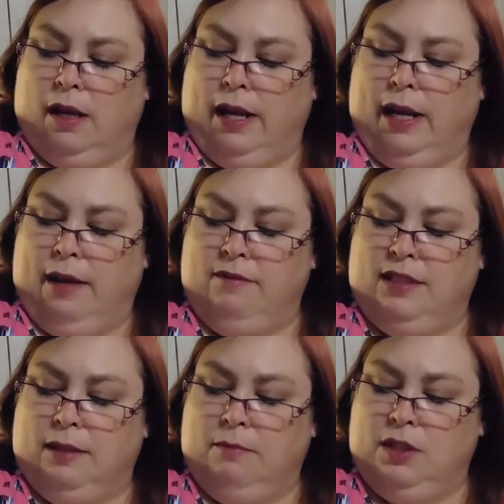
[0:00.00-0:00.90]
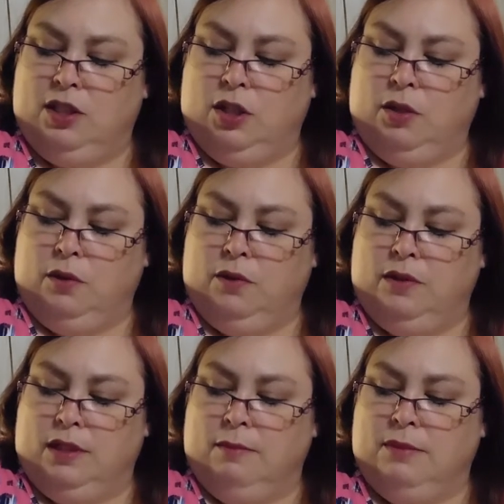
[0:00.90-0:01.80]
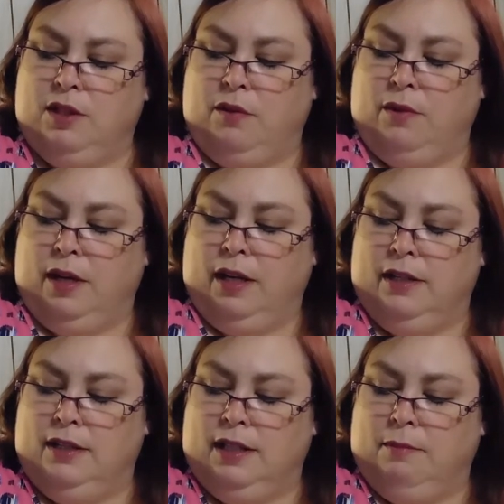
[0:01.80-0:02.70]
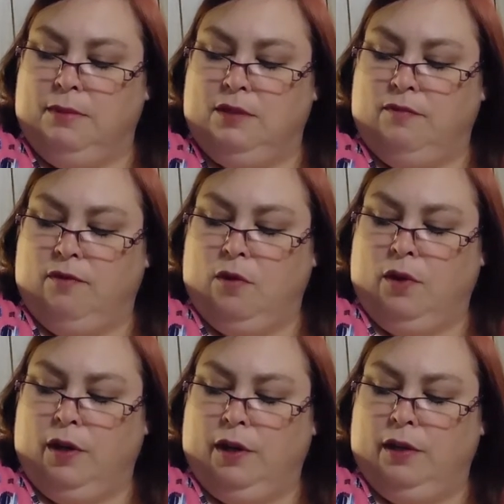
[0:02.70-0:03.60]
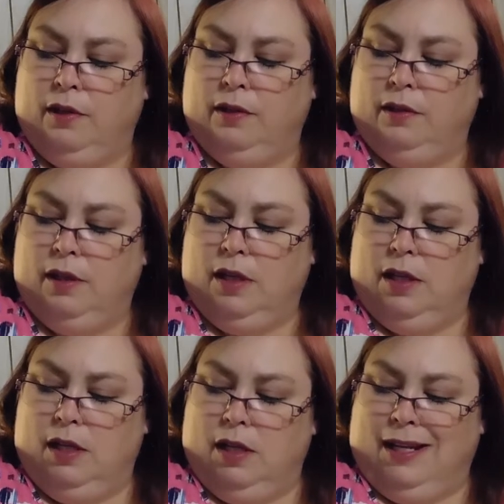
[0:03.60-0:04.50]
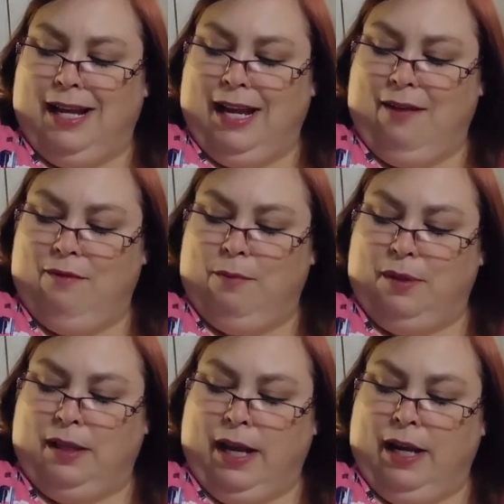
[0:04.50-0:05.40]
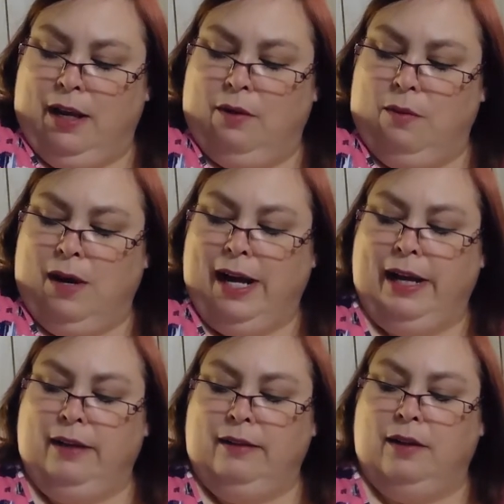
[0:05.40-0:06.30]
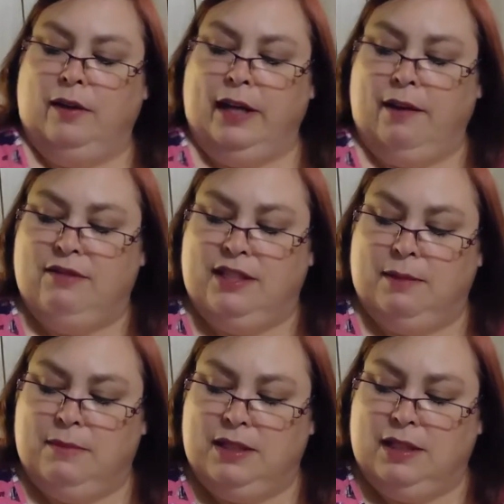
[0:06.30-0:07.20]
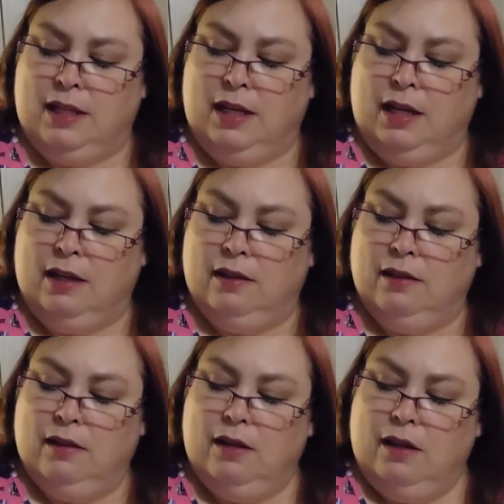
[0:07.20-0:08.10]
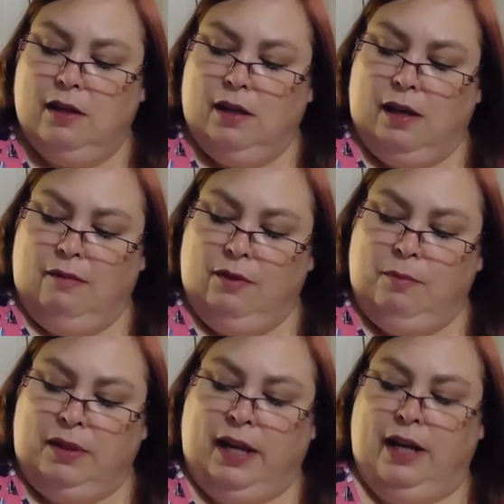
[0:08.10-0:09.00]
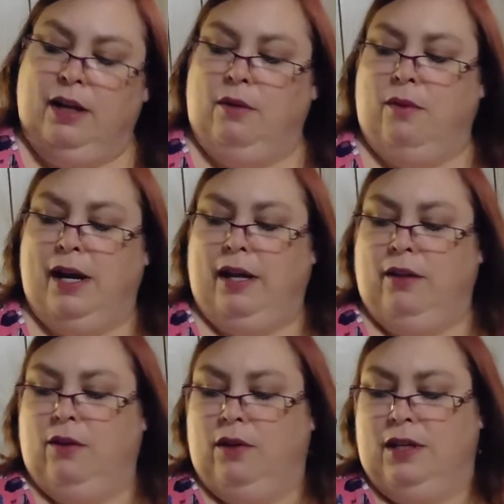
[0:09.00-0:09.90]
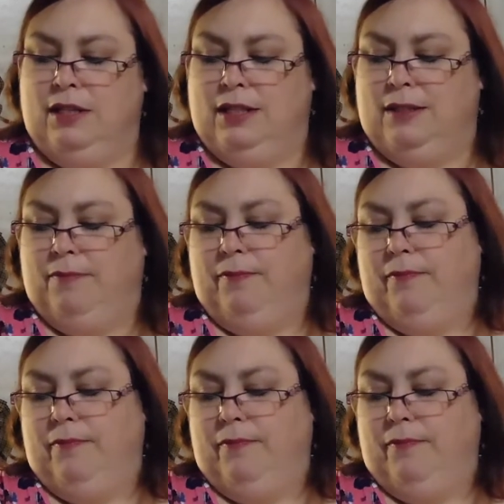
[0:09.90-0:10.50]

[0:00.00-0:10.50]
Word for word: I have Sims 2, Sims 3, and Sims 4. I haven't played in a while. Oh, and I have Sim City. I haven't played in a while though because